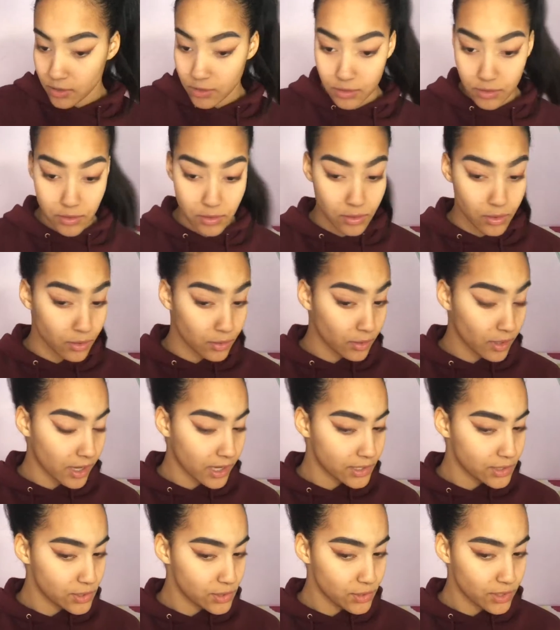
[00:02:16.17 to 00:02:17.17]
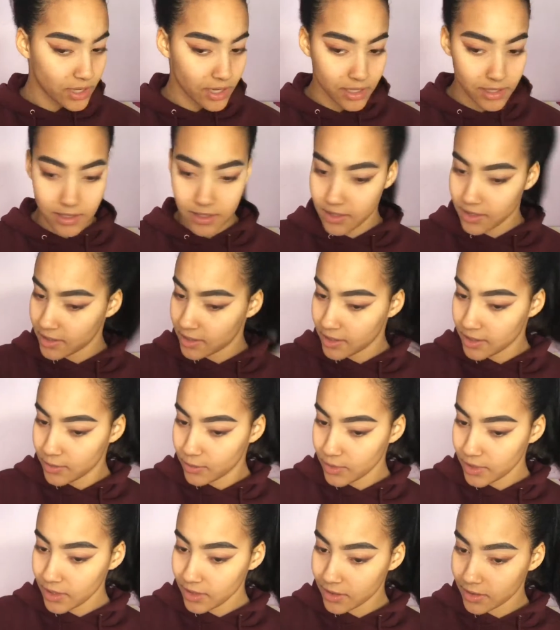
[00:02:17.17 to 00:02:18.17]
So as you can see,
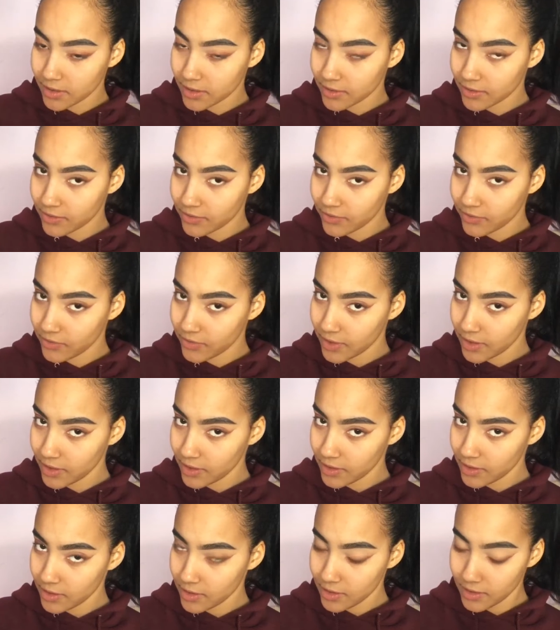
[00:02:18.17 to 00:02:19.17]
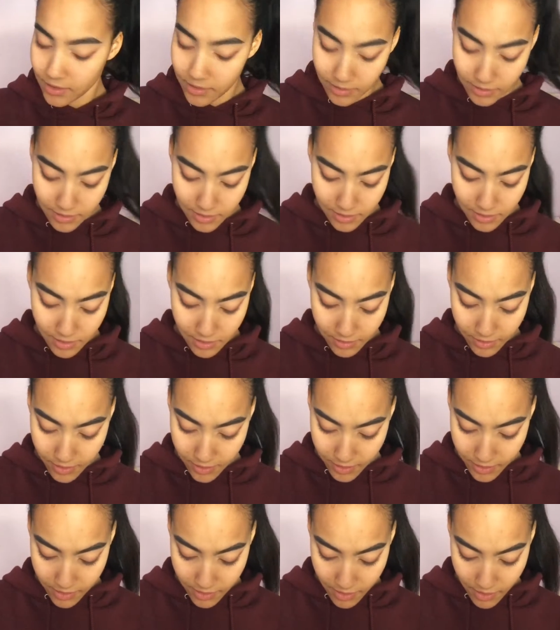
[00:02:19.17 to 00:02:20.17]
we look fair
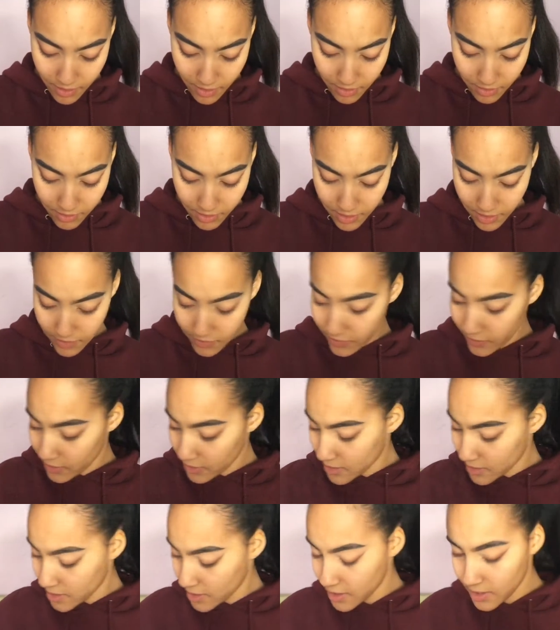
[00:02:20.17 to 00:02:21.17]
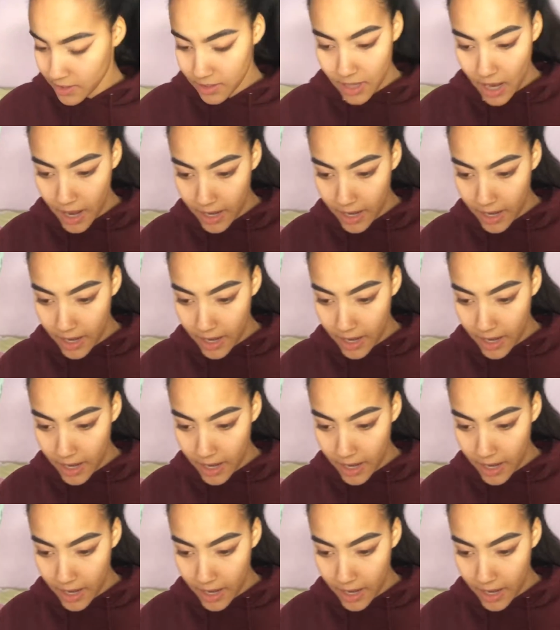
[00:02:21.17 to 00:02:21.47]
Okay. Okay, fierceness.